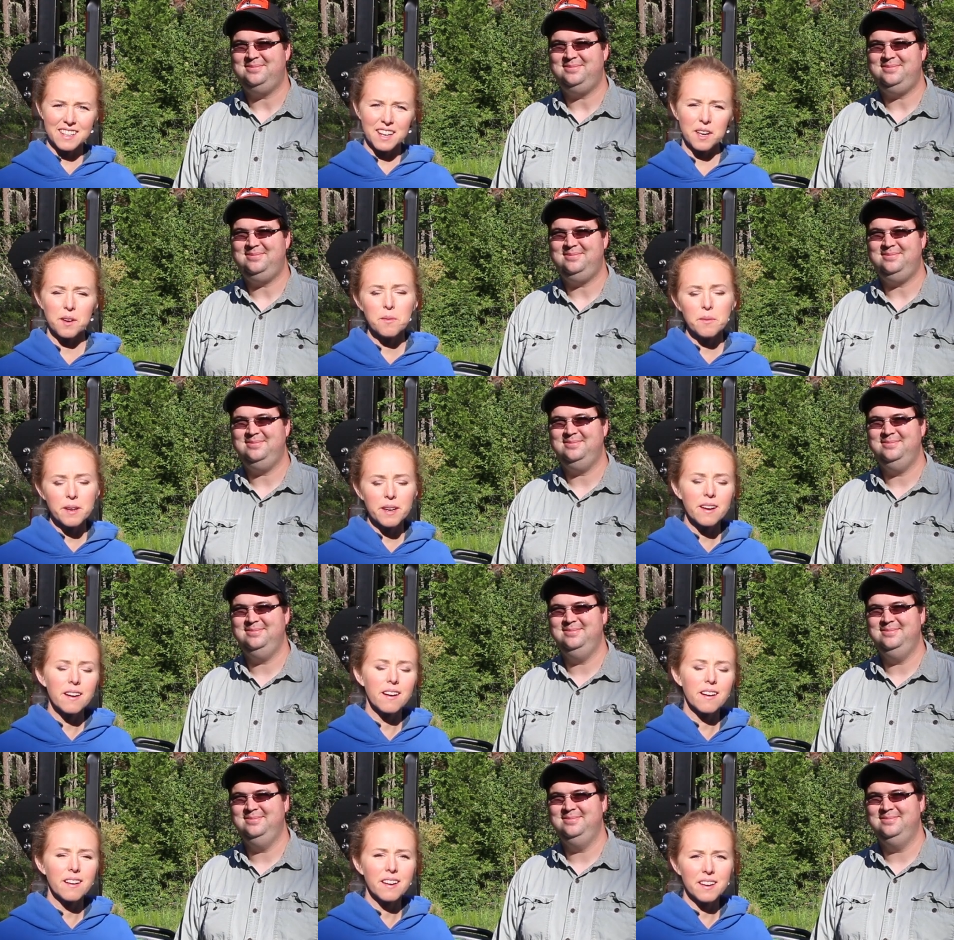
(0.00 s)
Speaker 1: today we
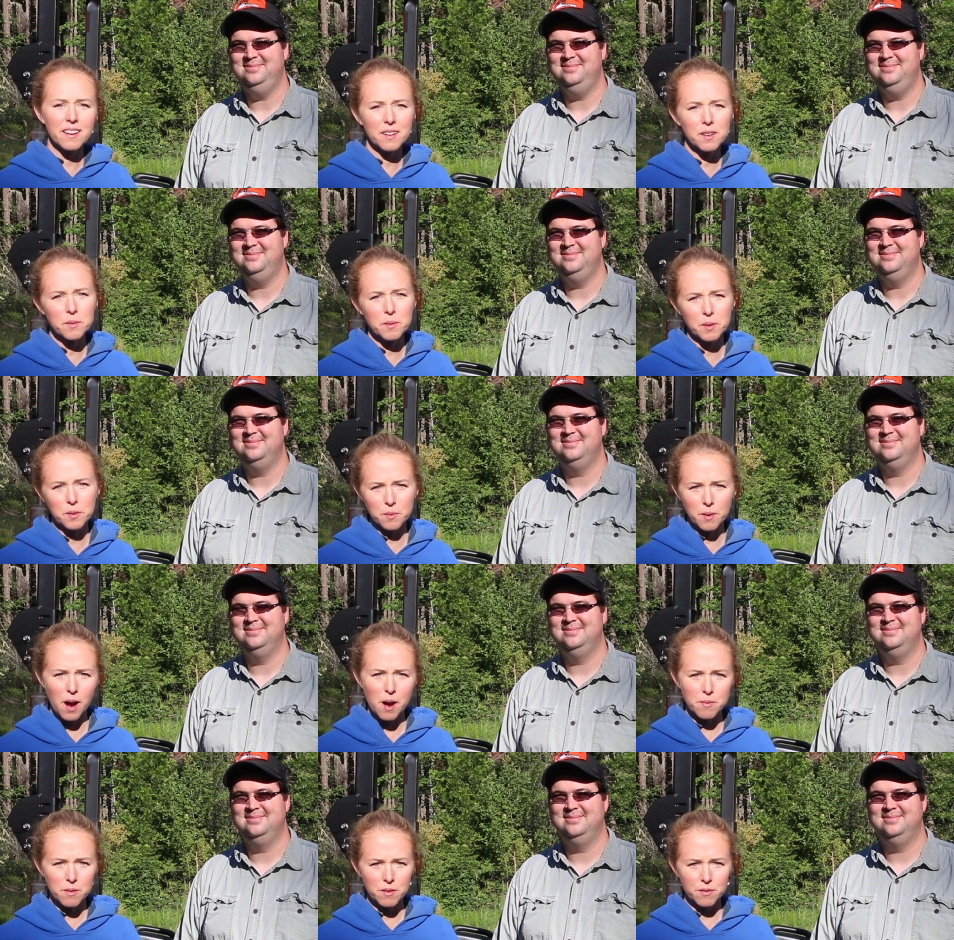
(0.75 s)
are here with
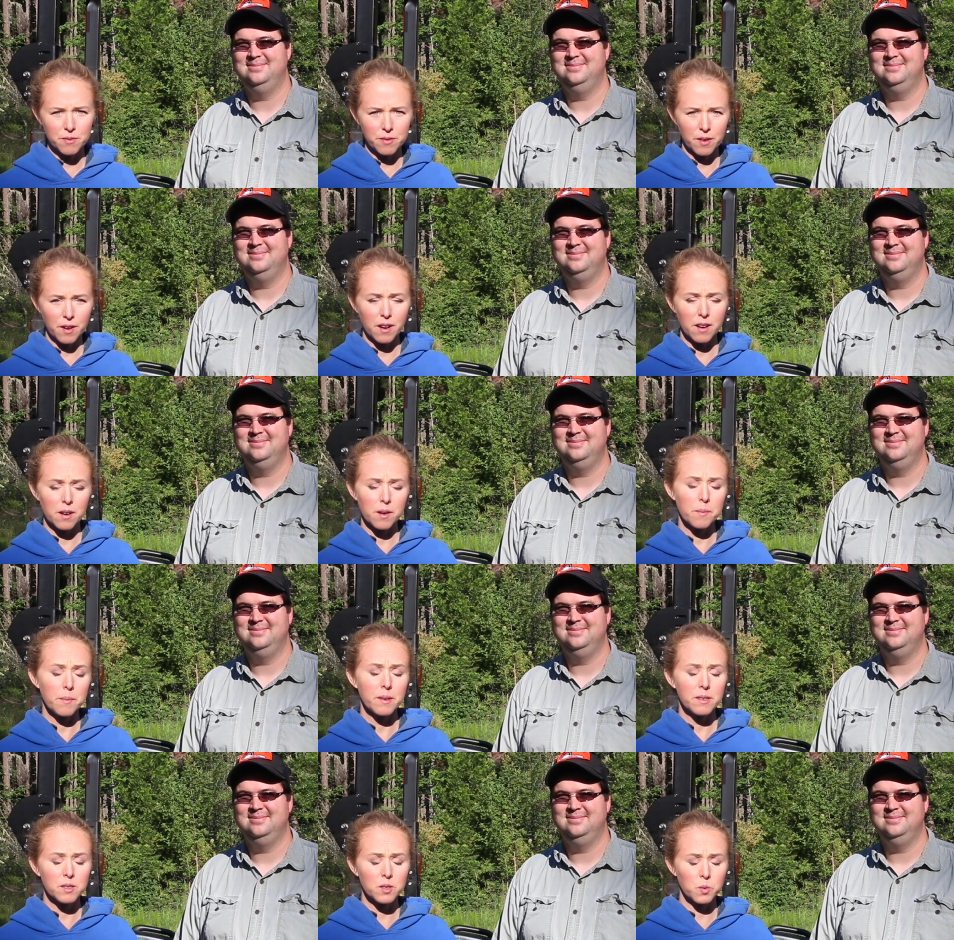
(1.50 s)
Robert from
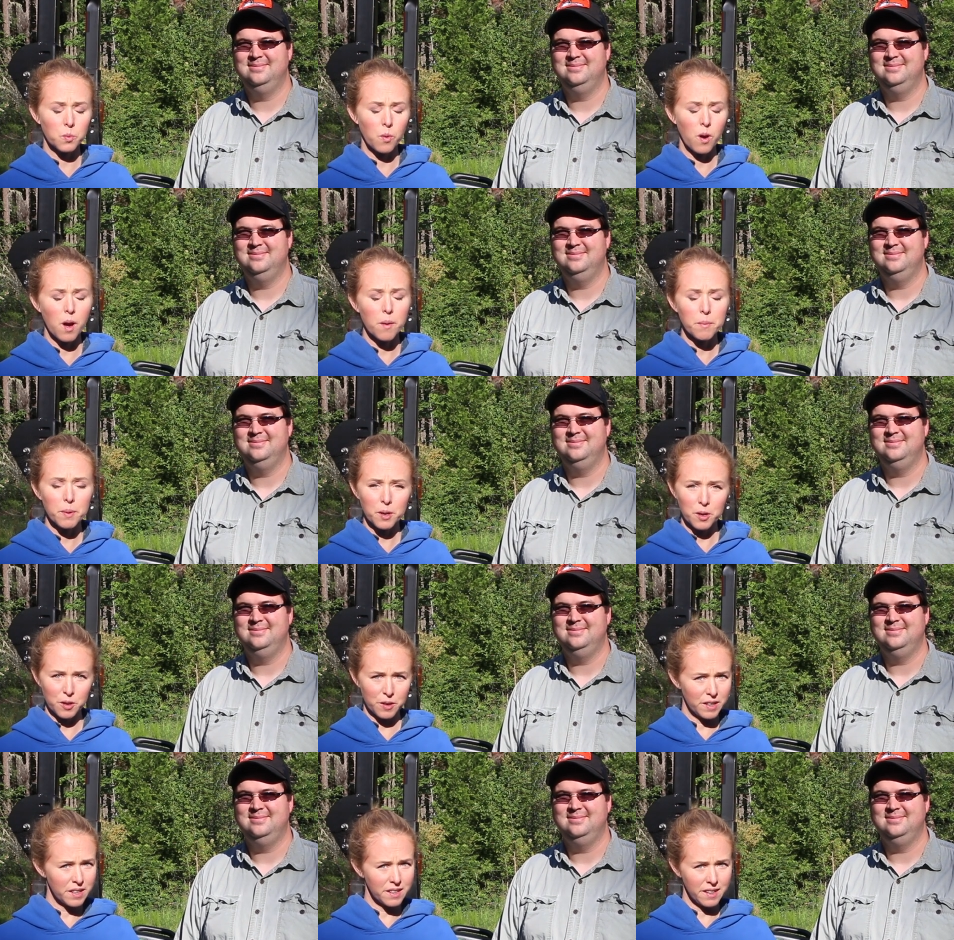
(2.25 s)
Swamp
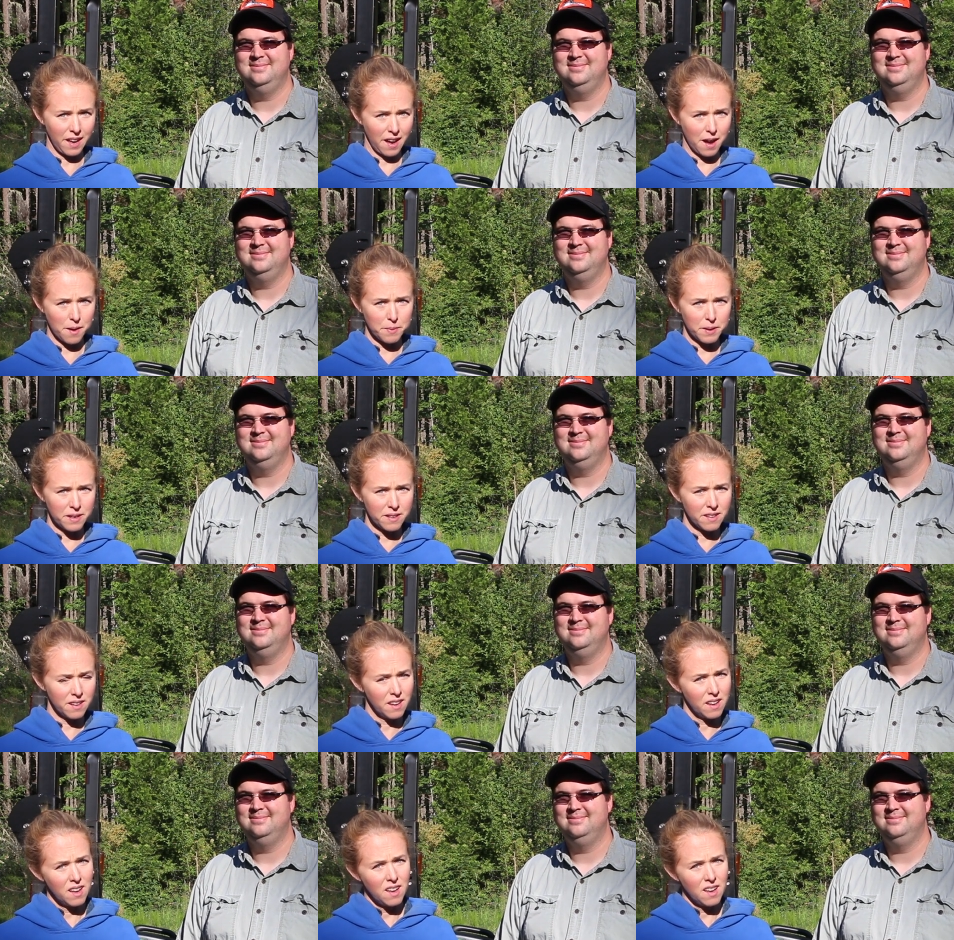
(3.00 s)
Creek Cabin,